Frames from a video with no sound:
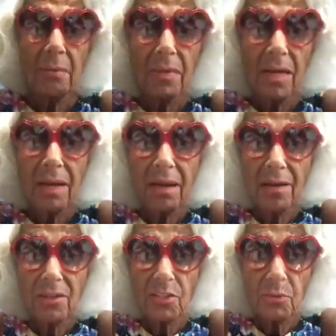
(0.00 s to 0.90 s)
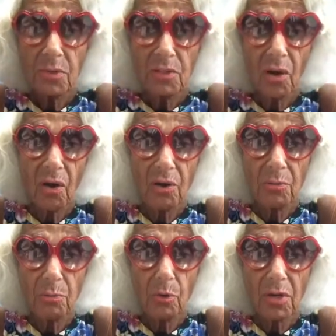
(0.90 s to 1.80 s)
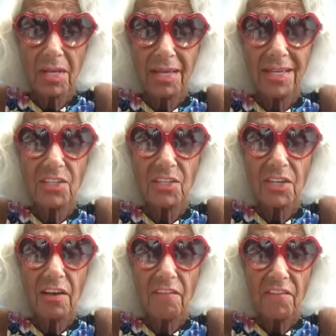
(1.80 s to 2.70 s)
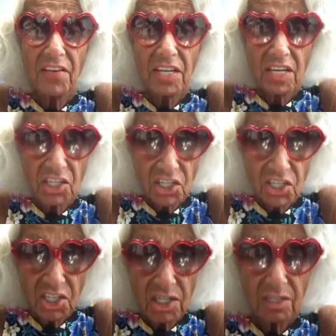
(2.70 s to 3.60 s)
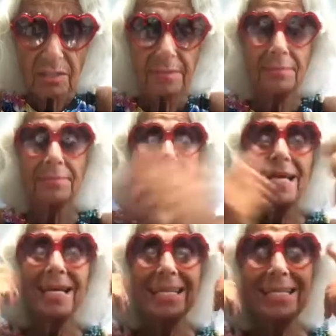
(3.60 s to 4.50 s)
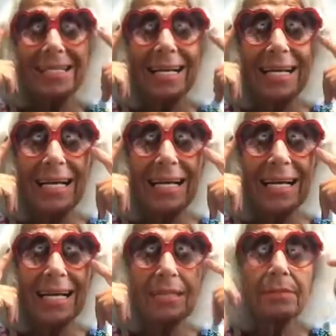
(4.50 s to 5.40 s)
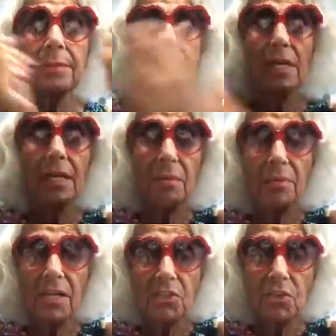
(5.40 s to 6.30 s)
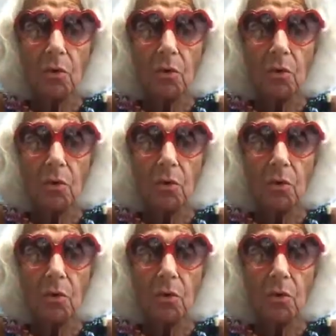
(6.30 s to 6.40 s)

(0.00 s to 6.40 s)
my hospice heart book is finished. Ta-da! God bless you